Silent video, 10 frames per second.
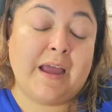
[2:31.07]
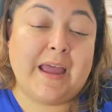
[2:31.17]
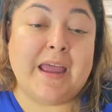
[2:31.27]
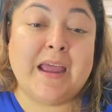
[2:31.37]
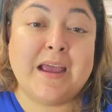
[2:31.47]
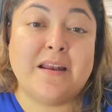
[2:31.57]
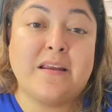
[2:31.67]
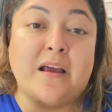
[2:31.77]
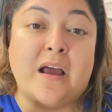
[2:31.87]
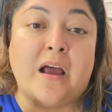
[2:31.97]

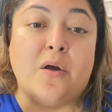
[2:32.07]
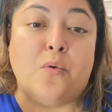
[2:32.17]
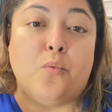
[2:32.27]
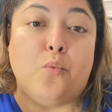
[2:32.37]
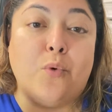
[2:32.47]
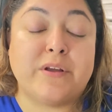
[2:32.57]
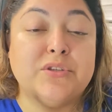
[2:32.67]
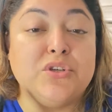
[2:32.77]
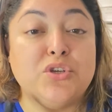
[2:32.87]
and what to